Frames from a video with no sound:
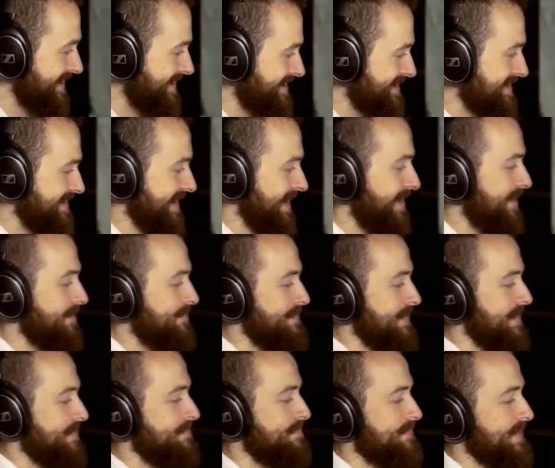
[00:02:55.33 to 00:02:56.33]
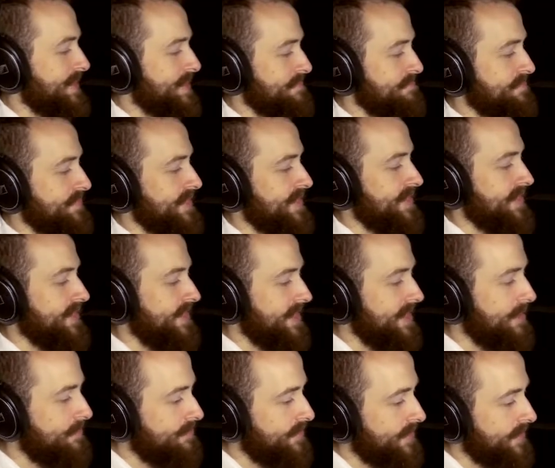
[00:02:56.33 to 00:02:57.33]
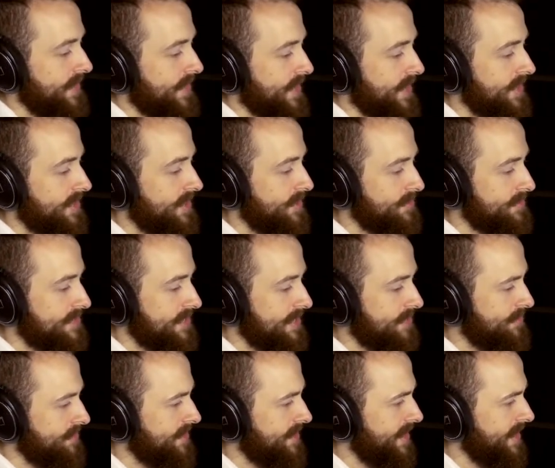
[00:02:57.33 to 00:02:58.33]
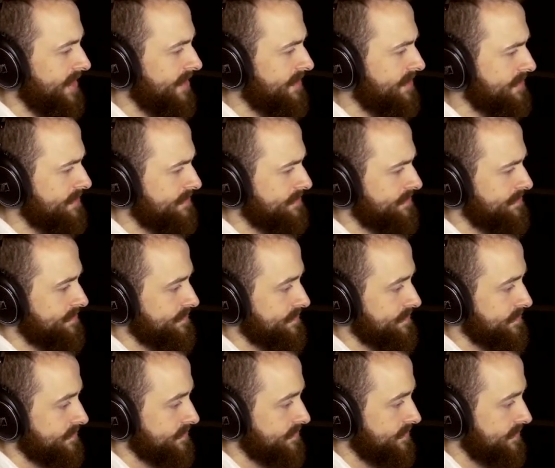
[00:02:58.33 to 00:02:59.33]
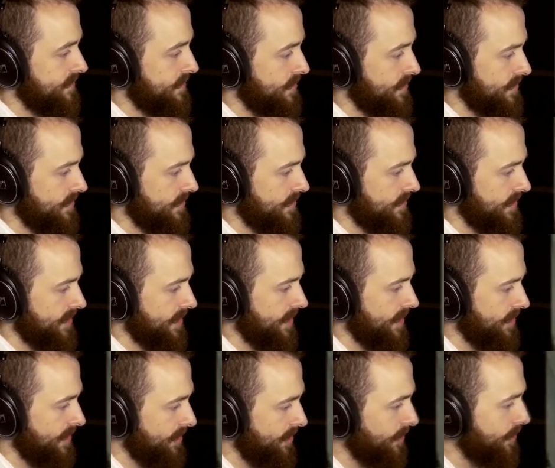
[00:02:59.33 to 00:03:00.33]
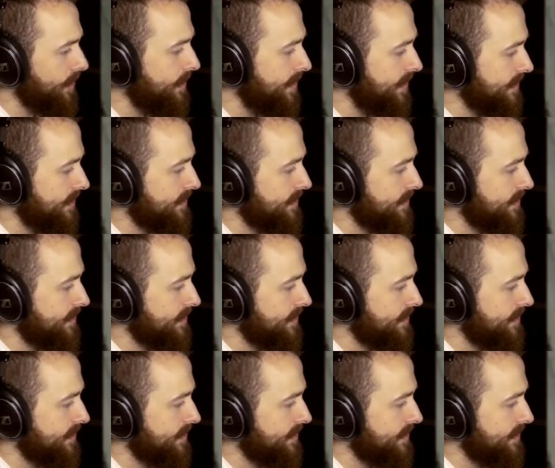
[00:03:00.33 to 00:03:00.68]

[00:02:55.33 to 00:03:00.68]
Scared me a bit. Camper, hello, is anyone there? Uh, hello?